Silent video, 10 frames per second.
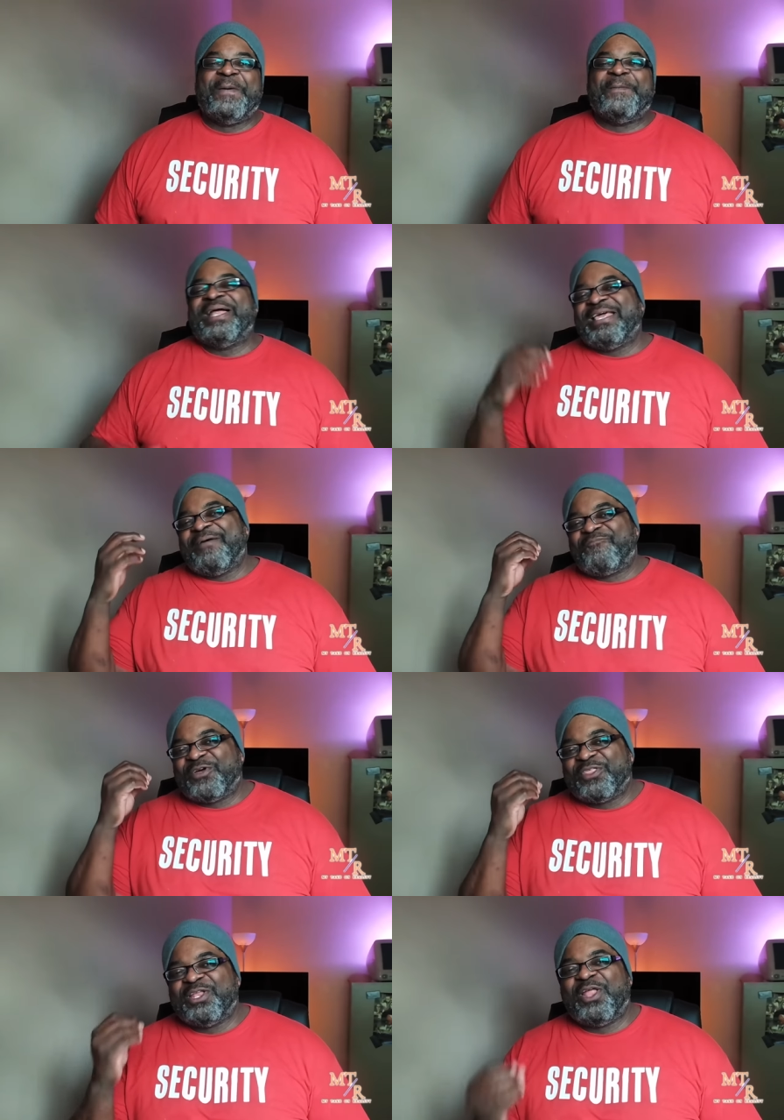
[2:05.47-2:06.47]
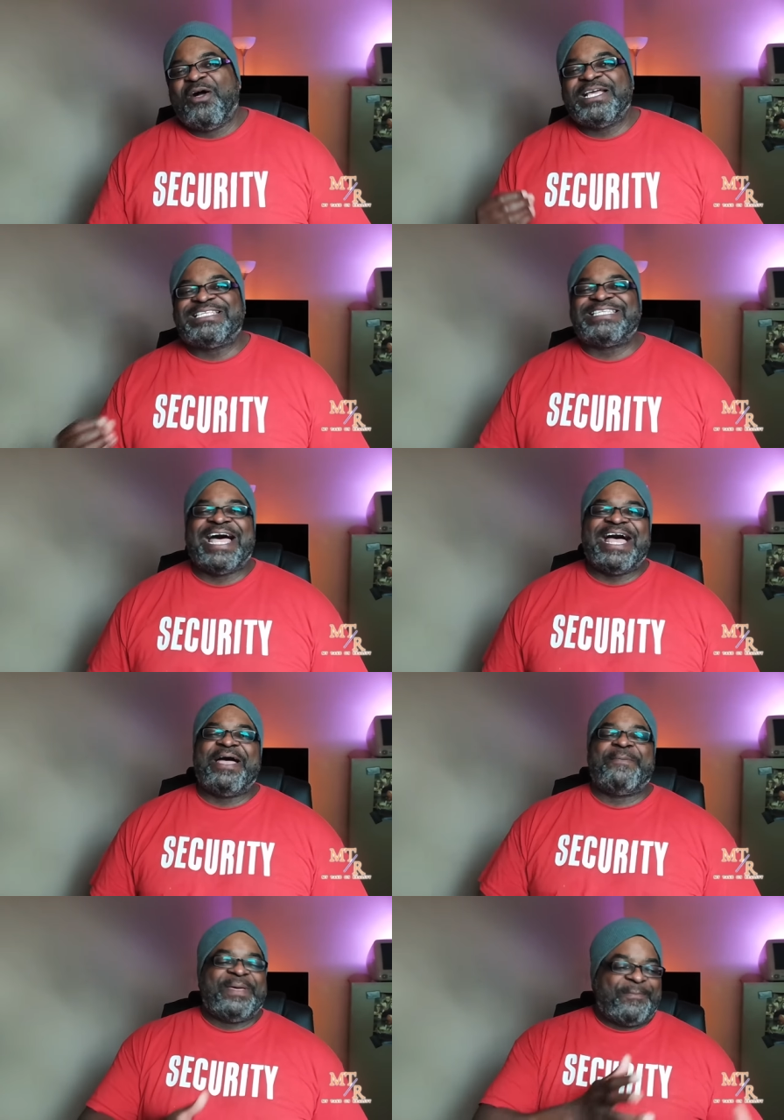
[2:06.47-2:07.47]
But for the longest
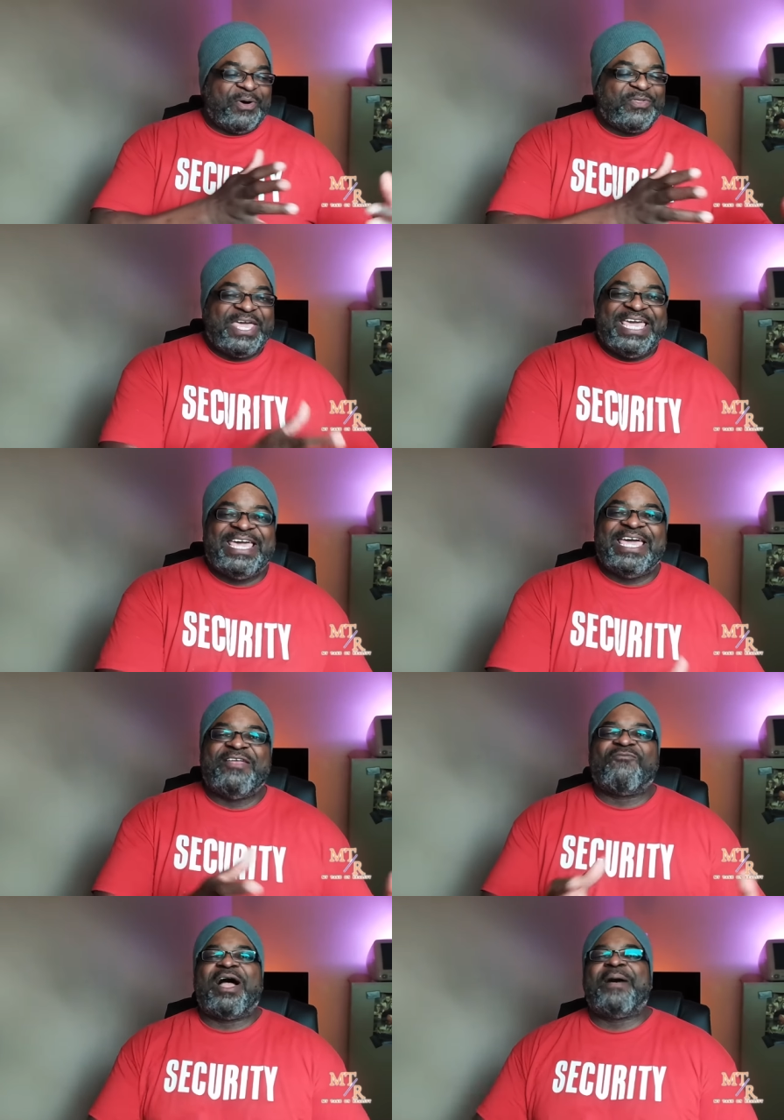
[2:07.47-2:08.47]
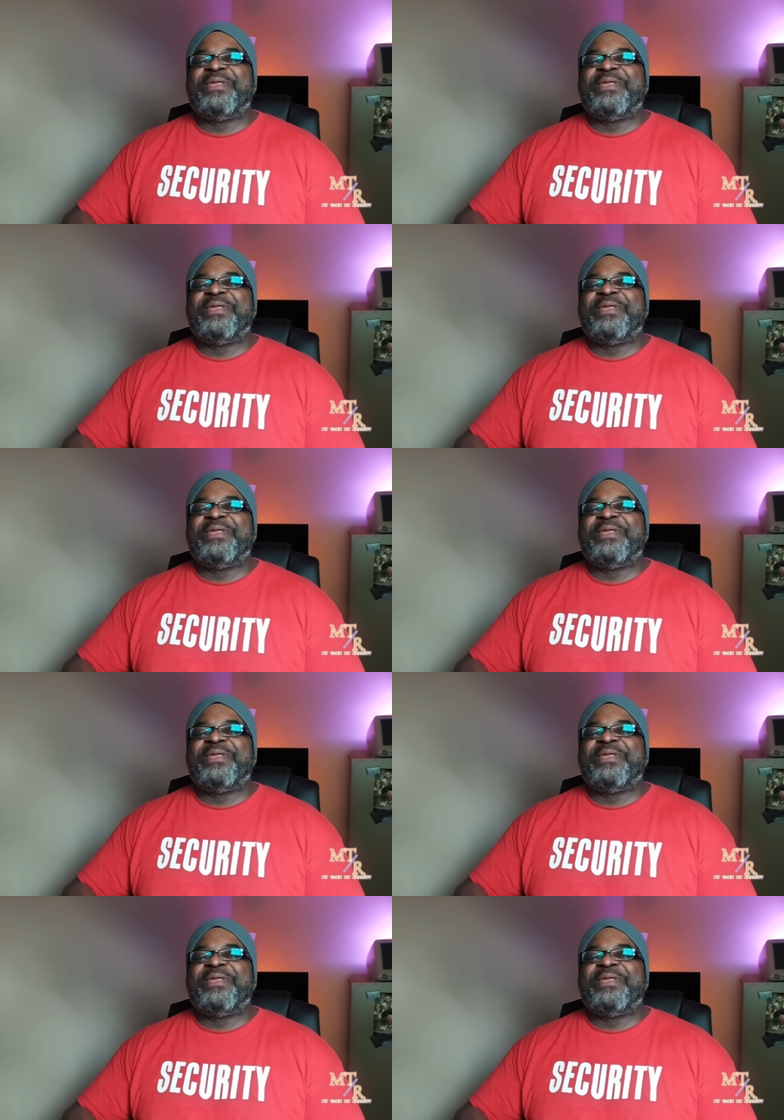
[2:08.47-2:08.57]
time, both he and Robyn